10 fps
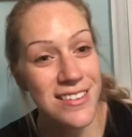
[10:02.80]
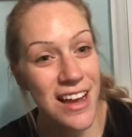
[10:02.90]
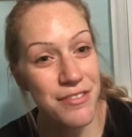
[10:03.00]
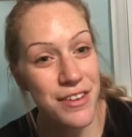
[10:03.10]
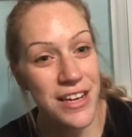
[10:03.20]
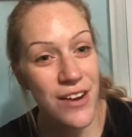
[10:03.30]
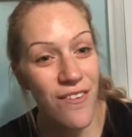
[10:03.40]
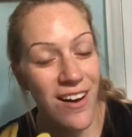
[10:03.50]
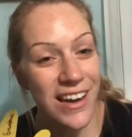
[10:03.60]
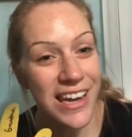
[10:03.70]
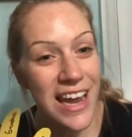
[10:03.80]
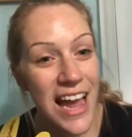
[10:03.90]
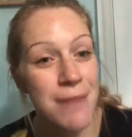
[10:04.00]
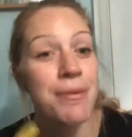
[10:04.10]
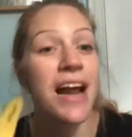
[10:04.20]
a video
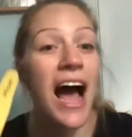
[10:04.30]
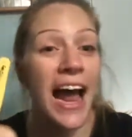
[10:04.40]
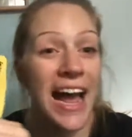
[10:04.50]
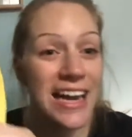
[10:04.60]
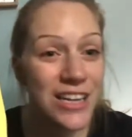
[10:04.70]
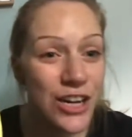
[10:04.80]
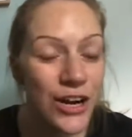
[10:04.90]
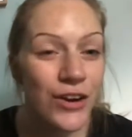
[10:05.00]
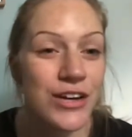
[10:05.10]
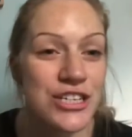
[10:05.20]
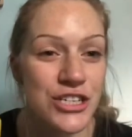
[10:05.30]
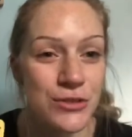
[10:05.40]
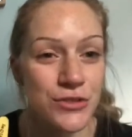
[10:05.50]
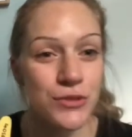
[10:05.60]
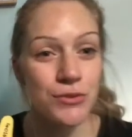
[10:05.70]
online, but I encourage you
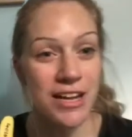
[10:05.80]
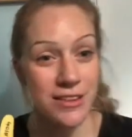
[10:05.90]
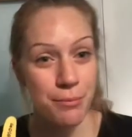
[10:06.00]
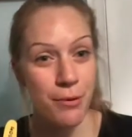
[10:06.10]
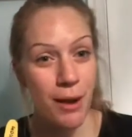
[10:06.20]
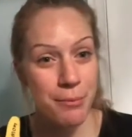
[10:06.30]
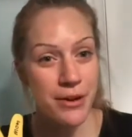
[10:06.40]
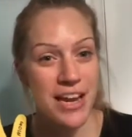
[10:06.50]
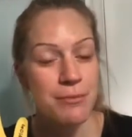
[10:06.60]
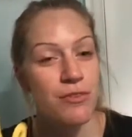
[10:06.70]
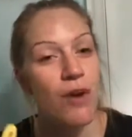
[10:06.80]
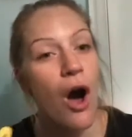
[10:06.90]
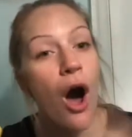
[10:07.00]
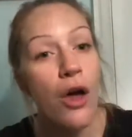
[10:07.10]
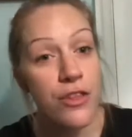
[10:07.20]
to write the proper names of
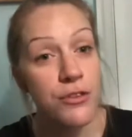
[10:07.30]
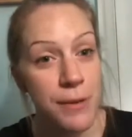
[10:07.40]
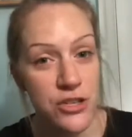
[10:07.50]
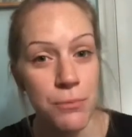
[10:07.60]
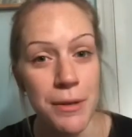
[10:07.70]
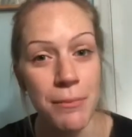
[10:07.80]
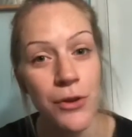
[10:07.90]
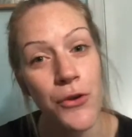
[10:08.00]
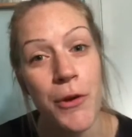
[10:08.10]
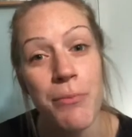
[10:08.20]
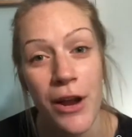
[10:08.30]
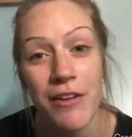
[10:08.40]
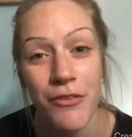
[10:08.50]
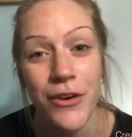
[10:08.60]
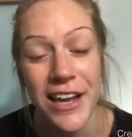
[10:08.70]
all the special people you are
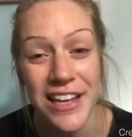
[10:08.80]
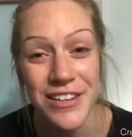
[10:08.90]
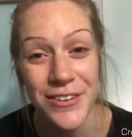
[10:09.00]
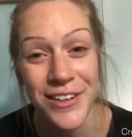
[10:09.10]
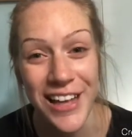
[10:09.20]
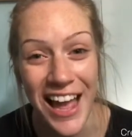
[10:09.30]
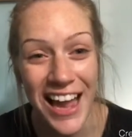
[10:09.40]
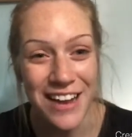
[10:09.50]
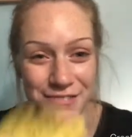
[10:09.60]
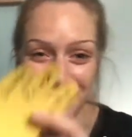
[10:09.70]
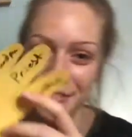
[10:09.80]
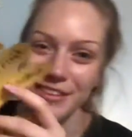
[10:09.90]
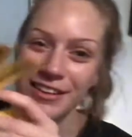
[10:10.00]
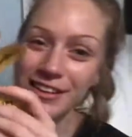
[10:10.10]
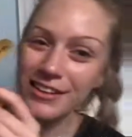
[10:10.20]
praying for in your life.
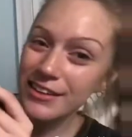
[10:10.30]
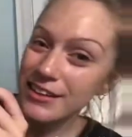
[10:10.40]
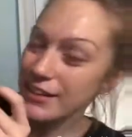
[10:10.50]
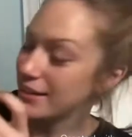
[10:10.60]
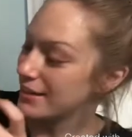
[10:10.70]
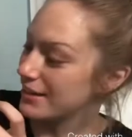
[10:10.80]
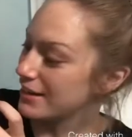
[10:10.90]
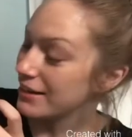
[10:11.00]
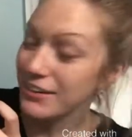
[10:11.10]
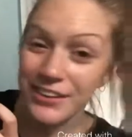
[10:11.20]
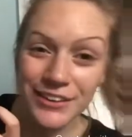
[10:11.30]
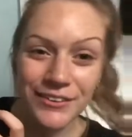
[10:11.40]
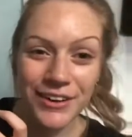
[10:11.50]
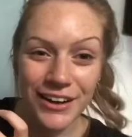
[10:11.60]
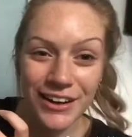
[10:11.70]
And here you
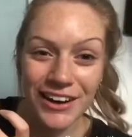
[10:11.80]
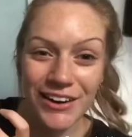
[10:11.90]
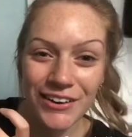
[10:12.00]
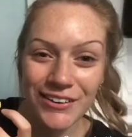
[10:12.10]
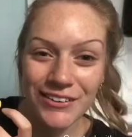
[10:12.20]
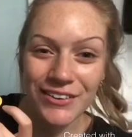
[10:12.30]
go.